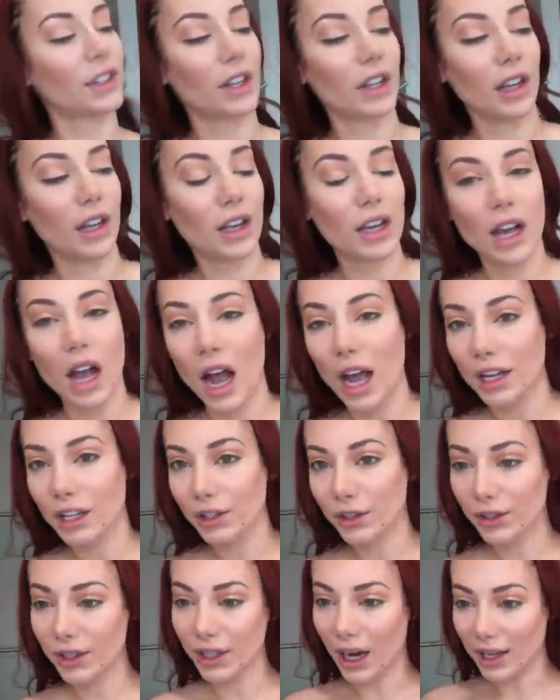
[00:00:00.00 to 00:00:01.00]
I use it
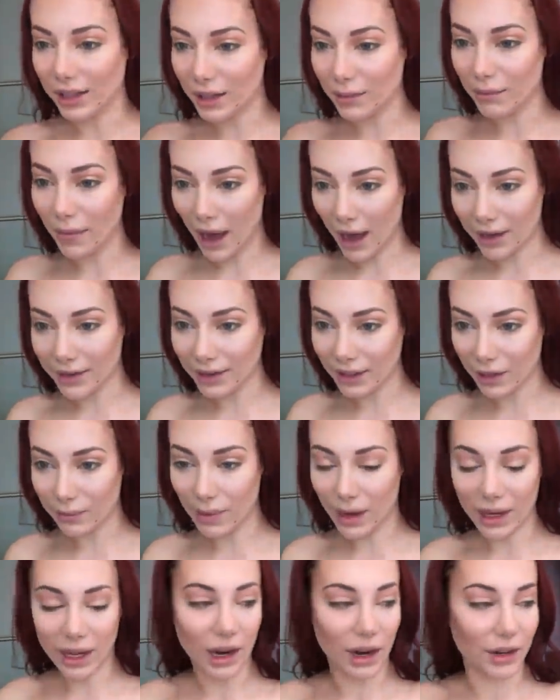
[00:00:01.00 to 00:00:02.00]
as a mask in my
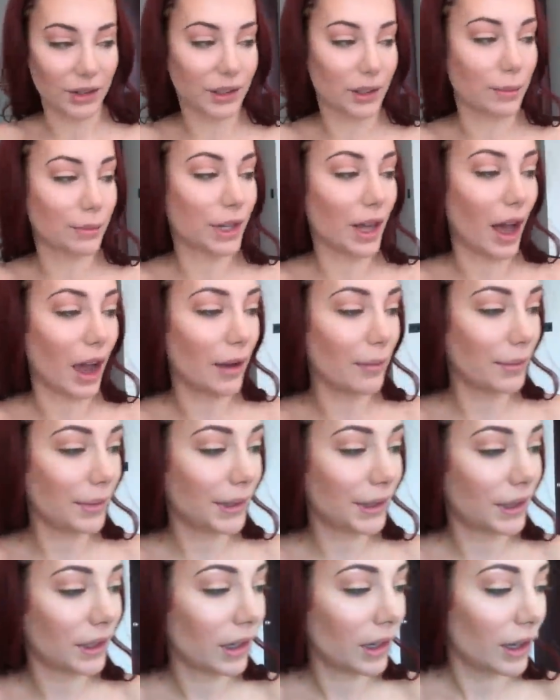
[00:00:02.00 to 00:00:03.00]
hair sometimes.
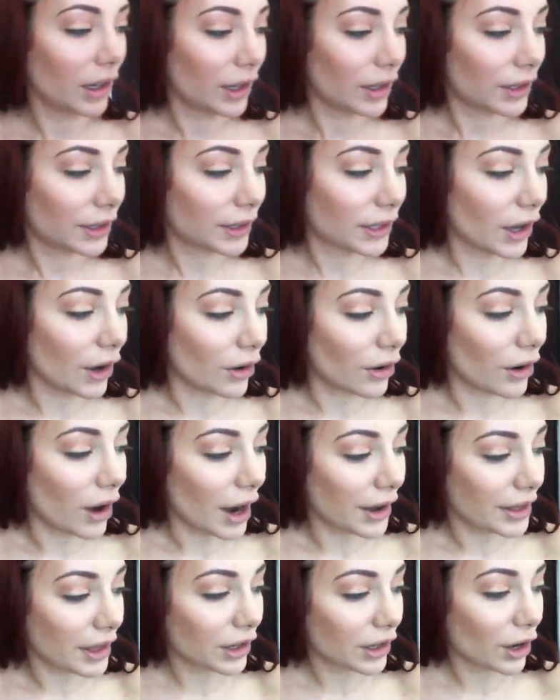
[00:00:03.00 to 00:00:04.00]
So I think
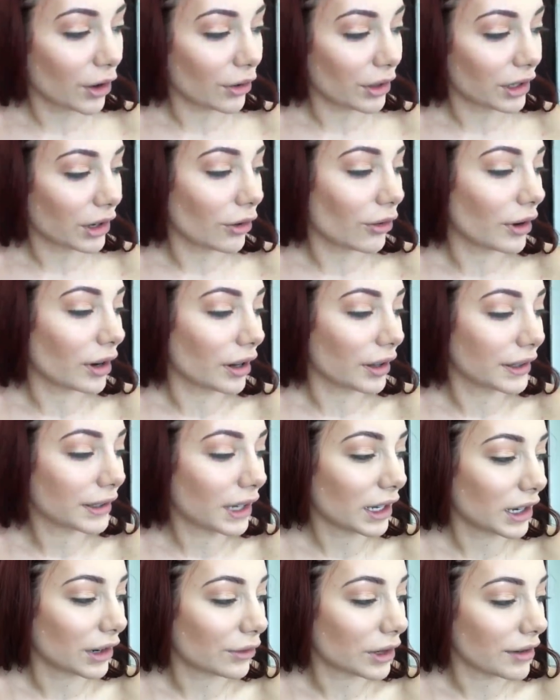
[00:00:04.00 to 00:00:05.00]
coconut oil is kind of
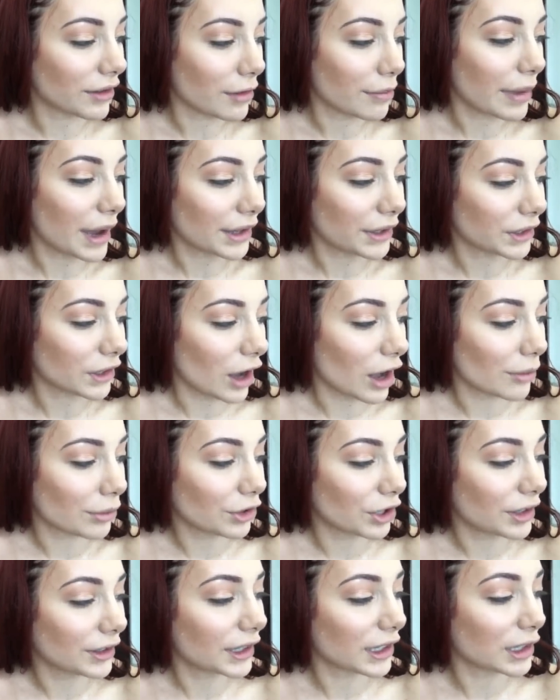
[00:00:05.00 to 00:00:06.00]
one of the best
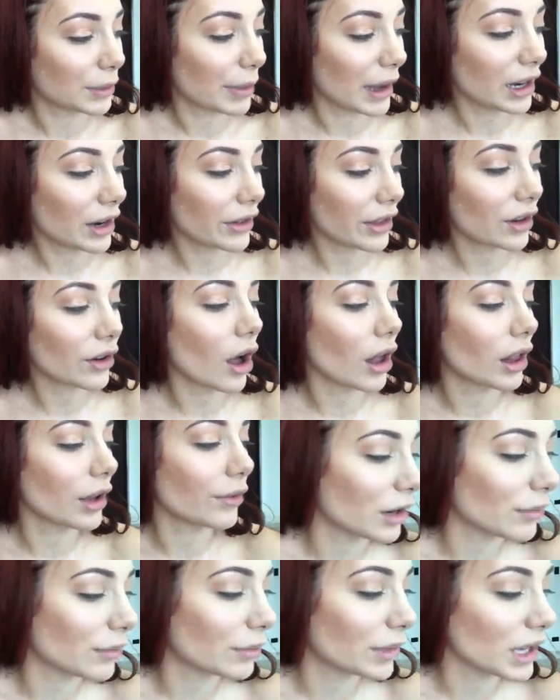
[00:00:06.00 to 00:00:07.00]
options
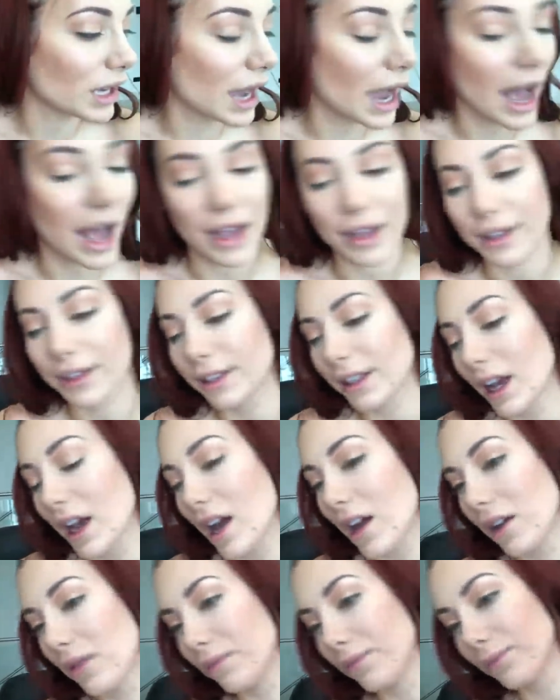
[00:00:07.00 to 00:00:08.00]
for your hair because
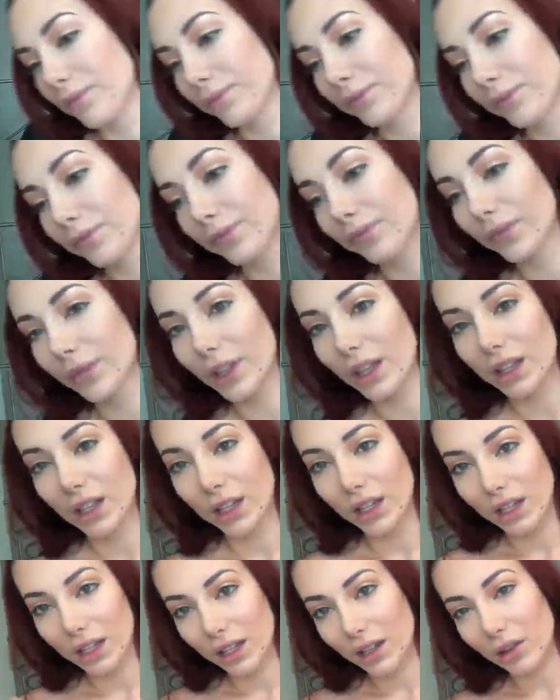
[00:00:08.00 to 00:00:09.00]
it's not gonna be as
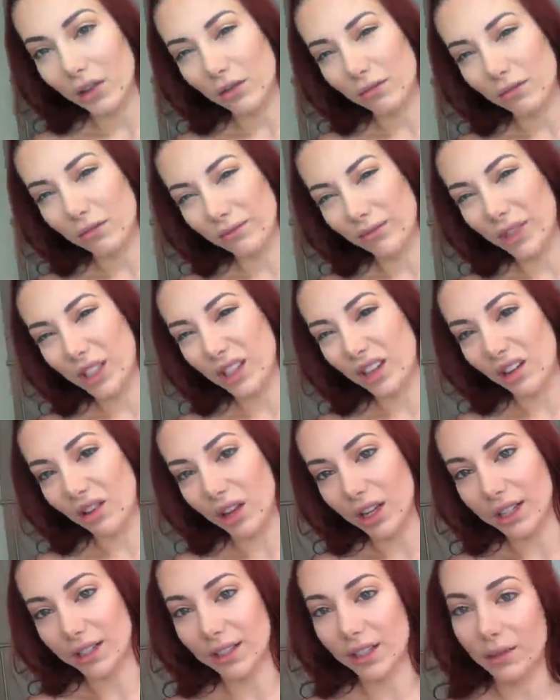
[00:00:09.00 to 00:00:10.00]
um,
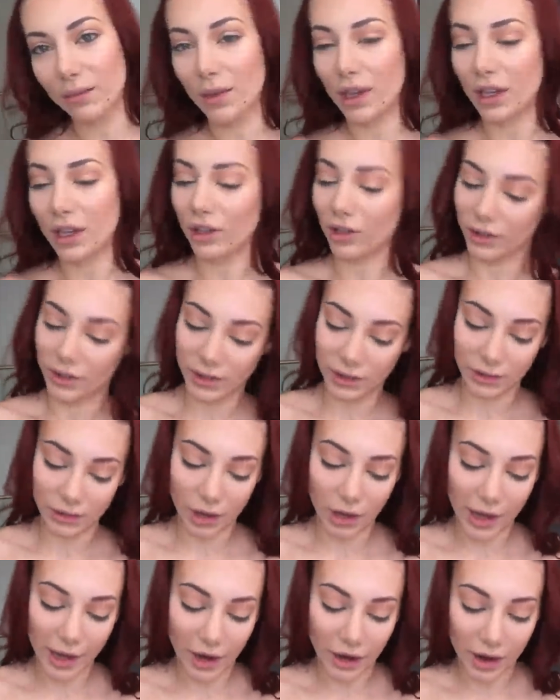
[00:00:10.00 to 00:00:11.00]
you know, it
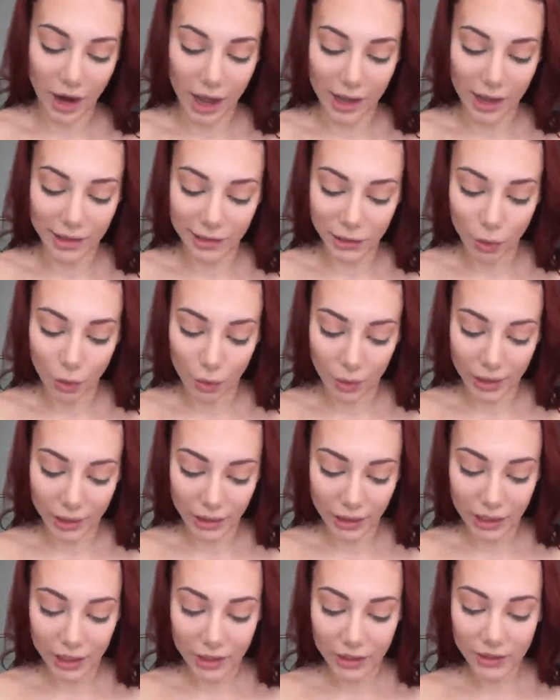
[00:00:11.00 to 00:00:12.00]
doesn't make your hair
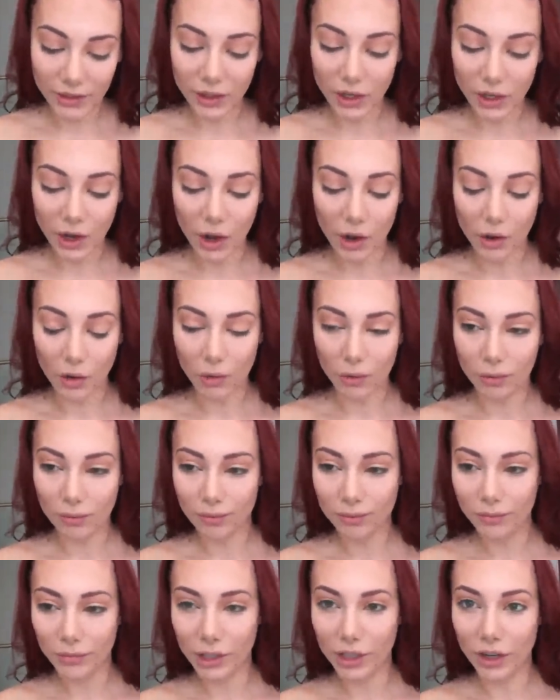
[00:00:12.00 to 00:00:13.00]
as oily,
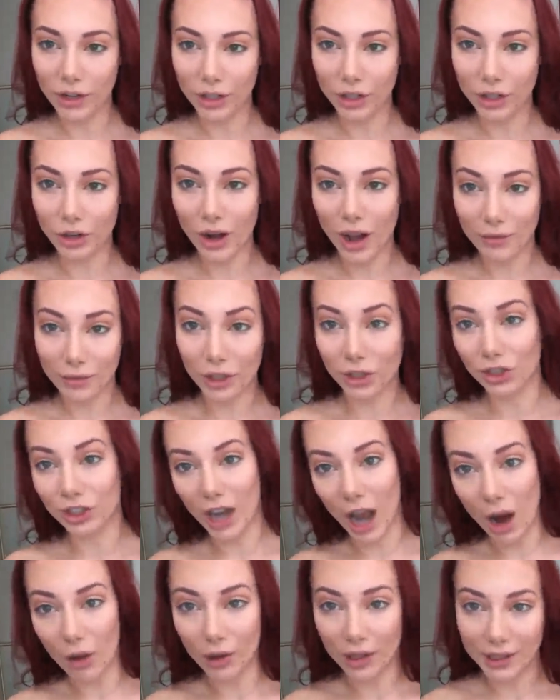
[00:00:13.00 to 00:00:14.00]
so, you know, you don't have
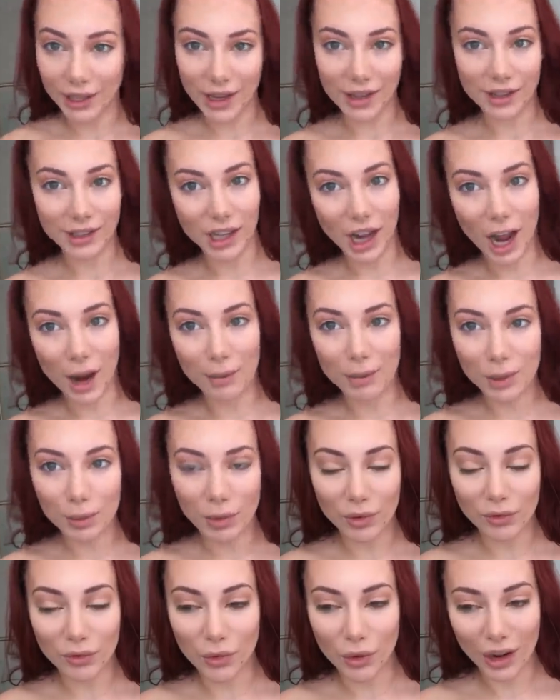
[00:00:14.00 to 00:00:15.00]
to shower 10
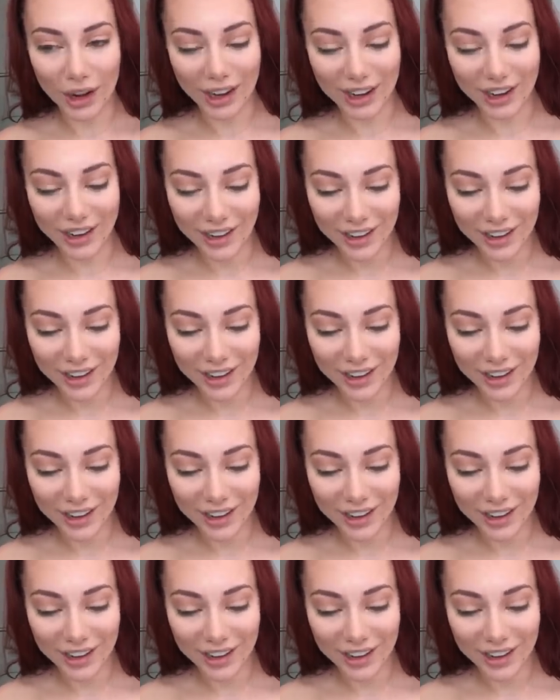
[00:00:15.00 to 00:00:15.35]
times before